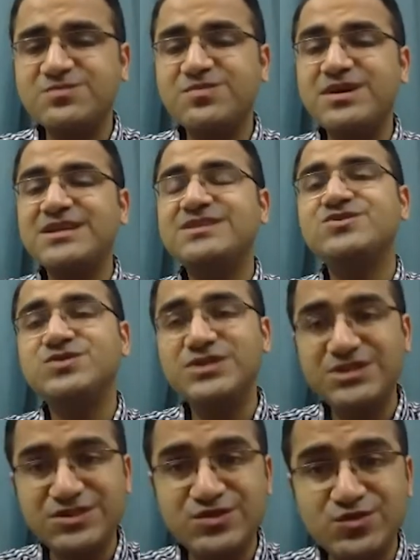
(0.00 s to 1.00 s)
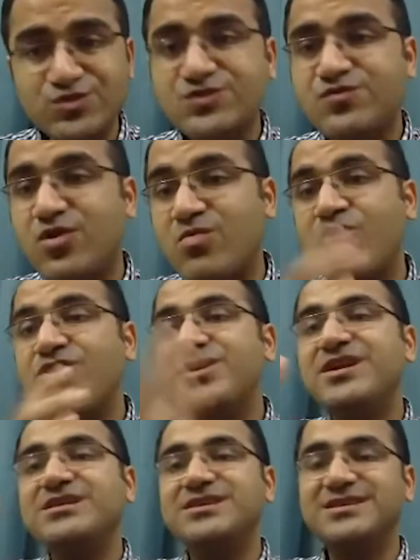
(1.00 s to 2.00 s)
but is it is used for
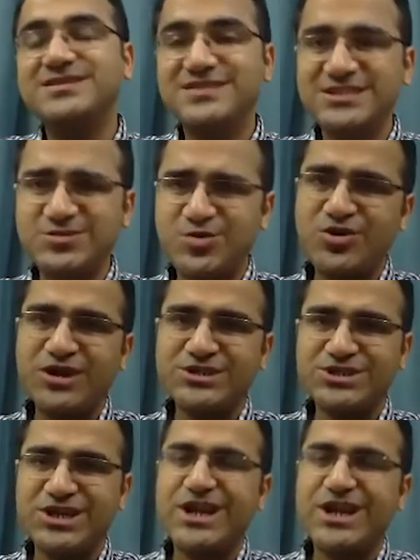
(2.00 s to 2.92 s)
monitoring the disease progression.